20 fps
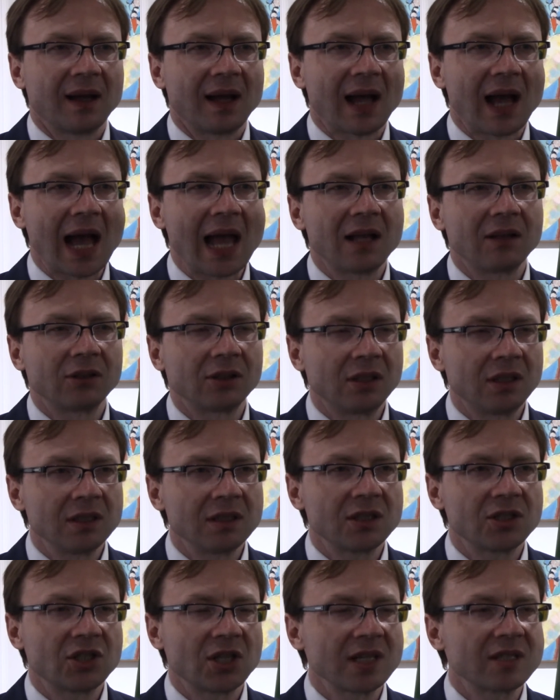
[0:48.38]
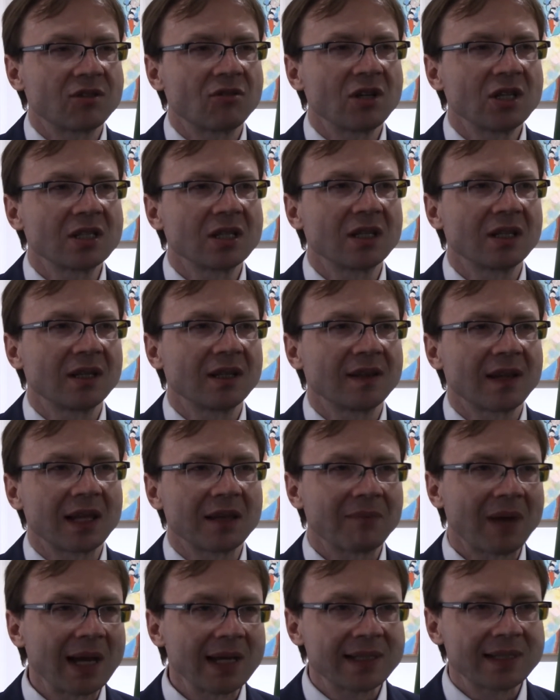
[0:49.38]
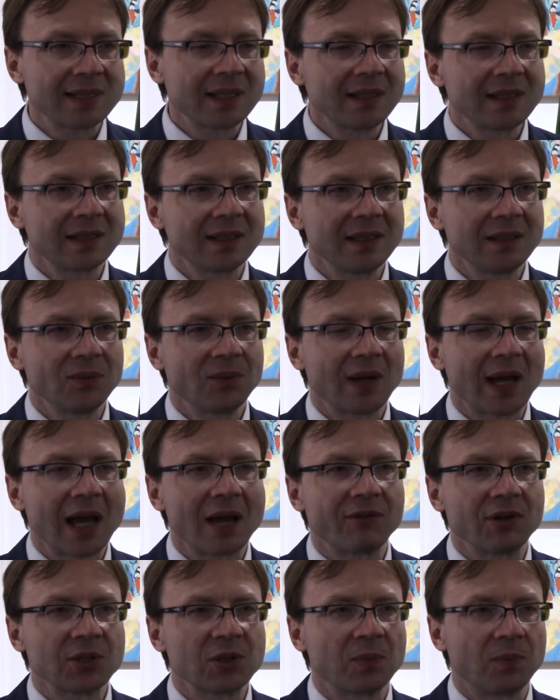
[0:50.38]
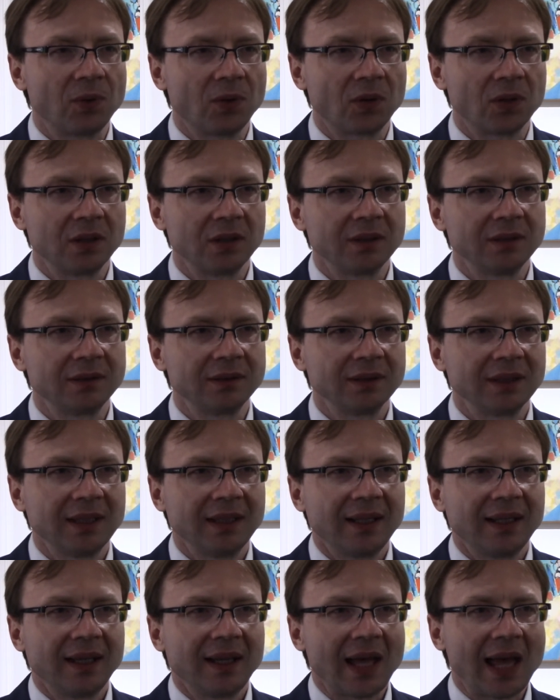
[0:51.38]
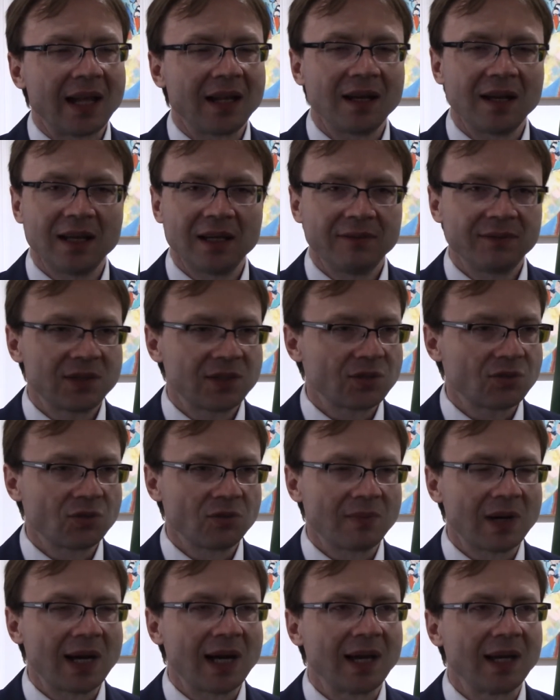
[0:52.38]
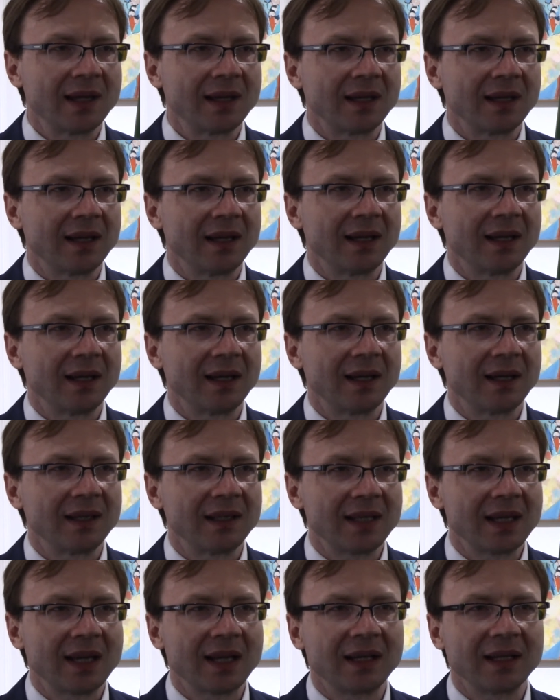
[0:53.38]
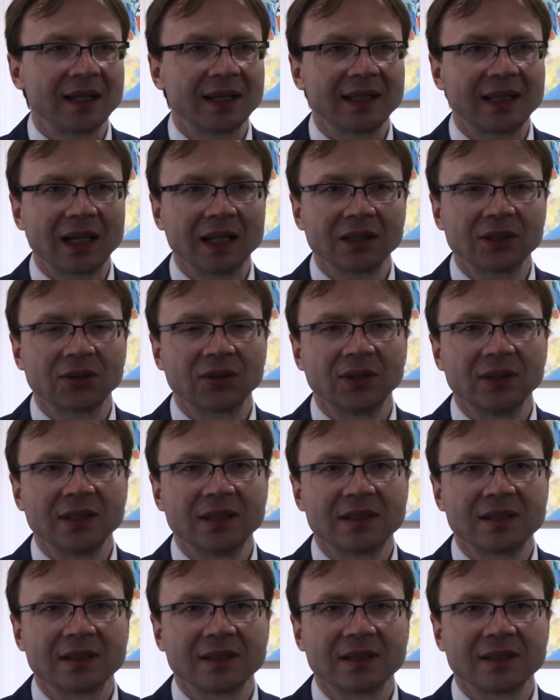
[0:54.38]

I learned just recently that my city where I was born and lived through my young adulthood